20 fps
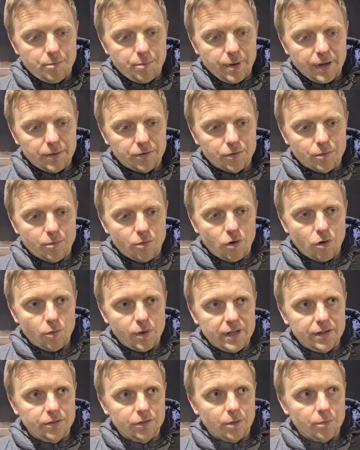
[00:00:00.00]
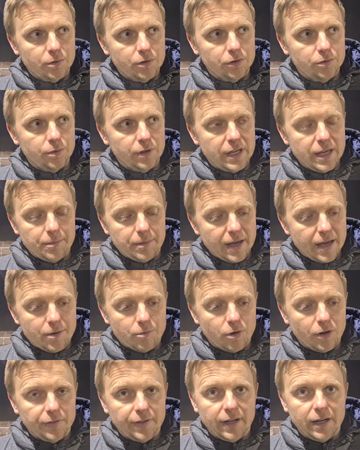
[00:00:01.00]
pick some more wins up because we keep
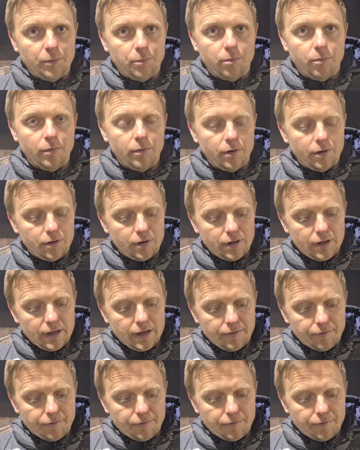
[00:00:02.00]
getting one 0 uh,